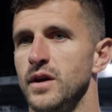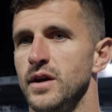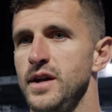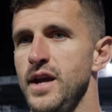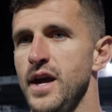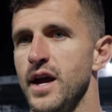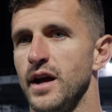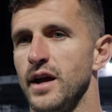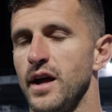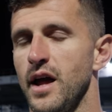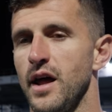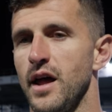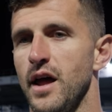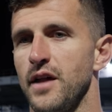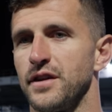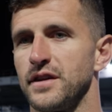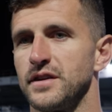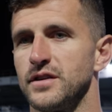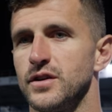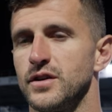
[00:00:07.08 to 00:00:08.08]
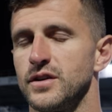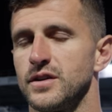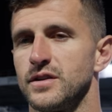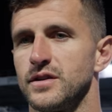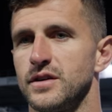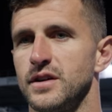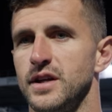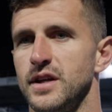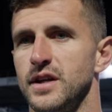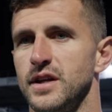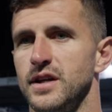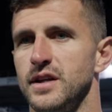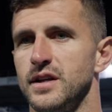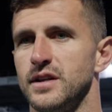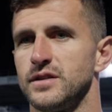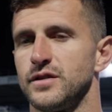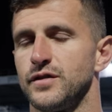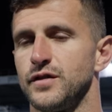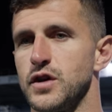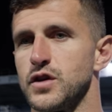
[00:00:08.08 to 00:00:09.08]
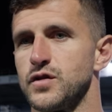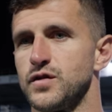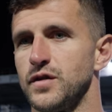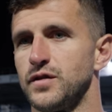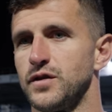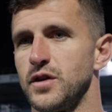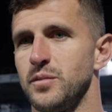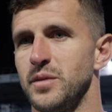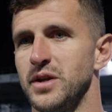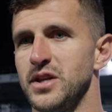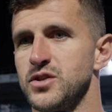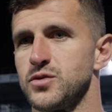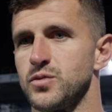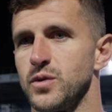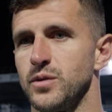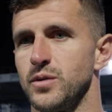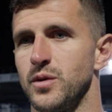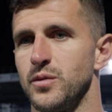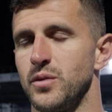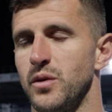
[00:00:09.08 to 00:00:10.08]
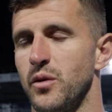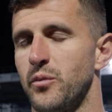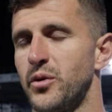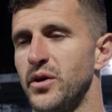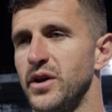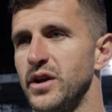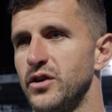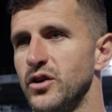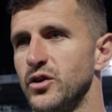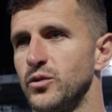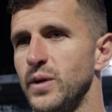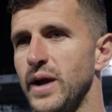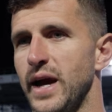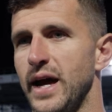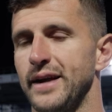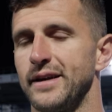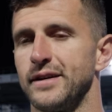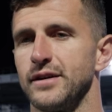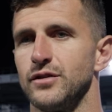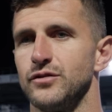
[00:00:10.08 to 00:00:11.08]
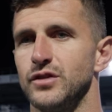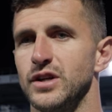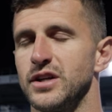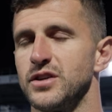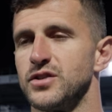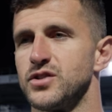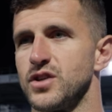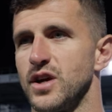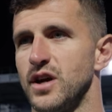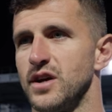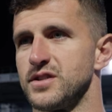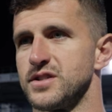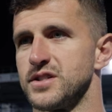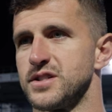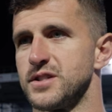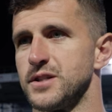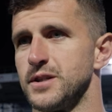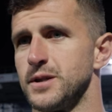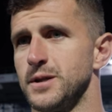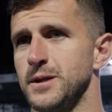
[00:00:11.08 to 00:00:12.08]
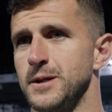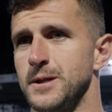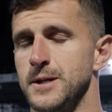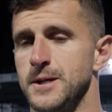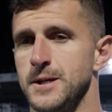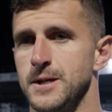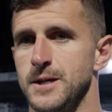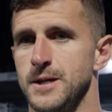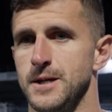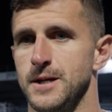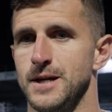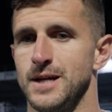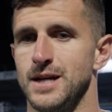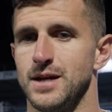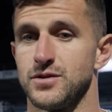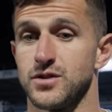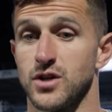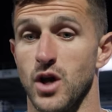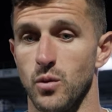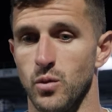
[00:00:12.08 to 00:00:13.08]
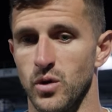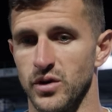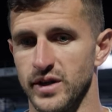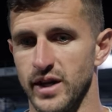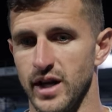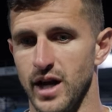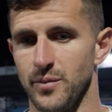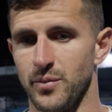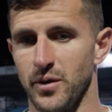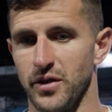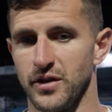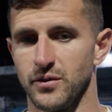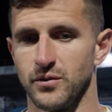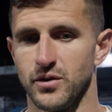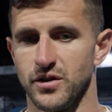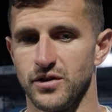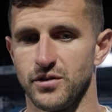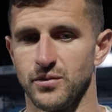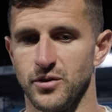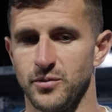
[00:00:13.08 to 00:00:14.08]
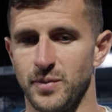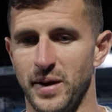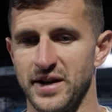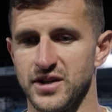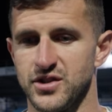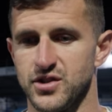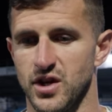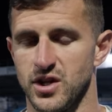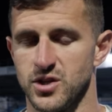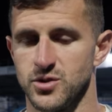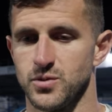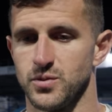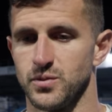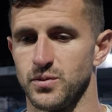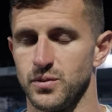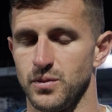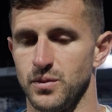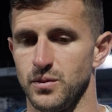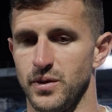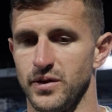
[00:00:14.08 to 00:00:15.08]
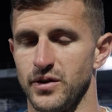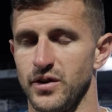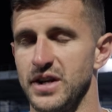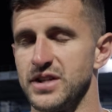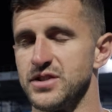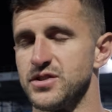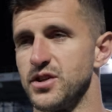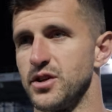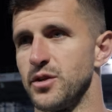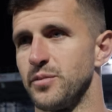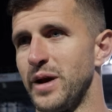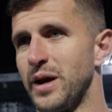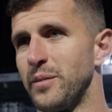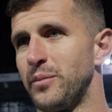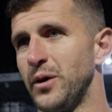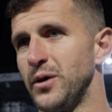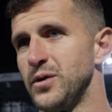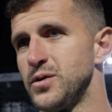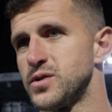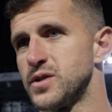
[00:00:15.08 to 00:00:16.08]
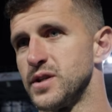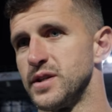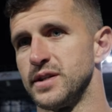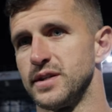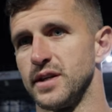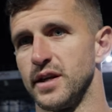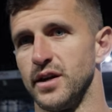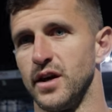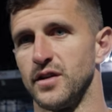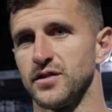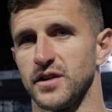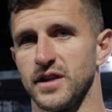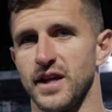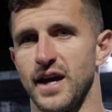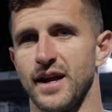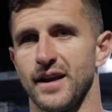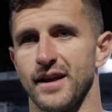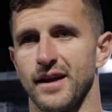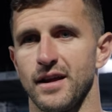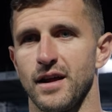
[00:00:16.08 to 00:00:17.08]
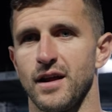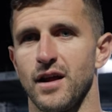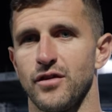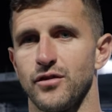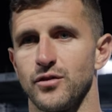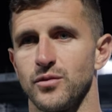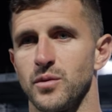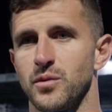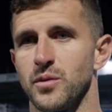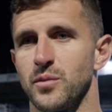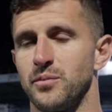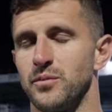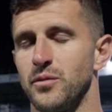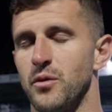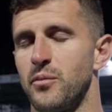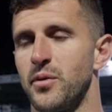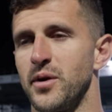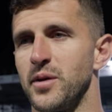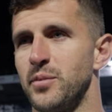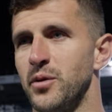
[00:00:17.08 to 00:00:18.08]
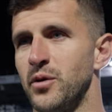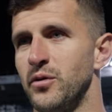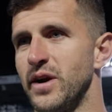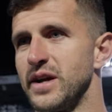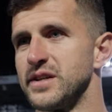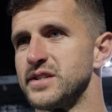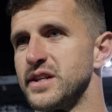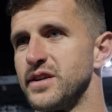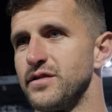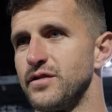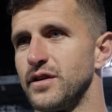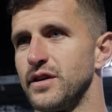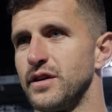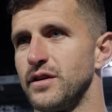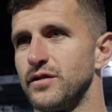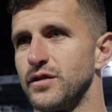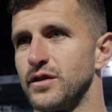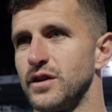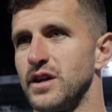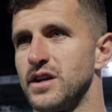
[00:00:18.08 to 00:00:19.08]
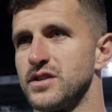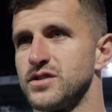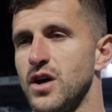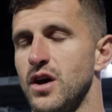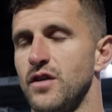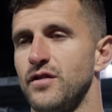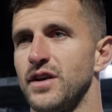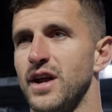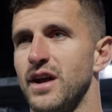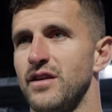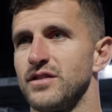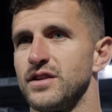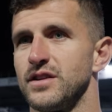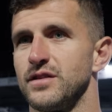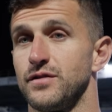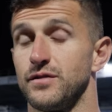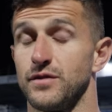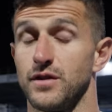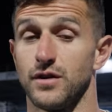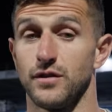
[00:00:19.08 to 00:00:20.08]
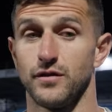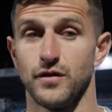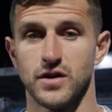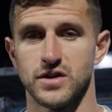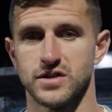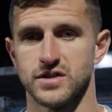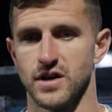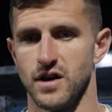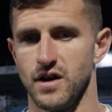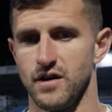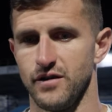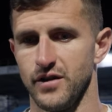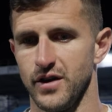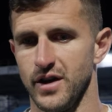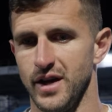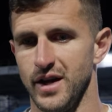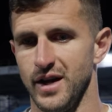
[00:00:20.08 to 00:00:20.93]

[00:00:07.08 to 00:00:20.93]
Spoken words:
Yeah, I think that the first 15 minutes we were pretty good. We had a really good chance to go 1-0 up, I think, with Paddy's chance where he got injured at the back post. And after that, I thought we were pretty poor, actually, for the last half an hour of the first half.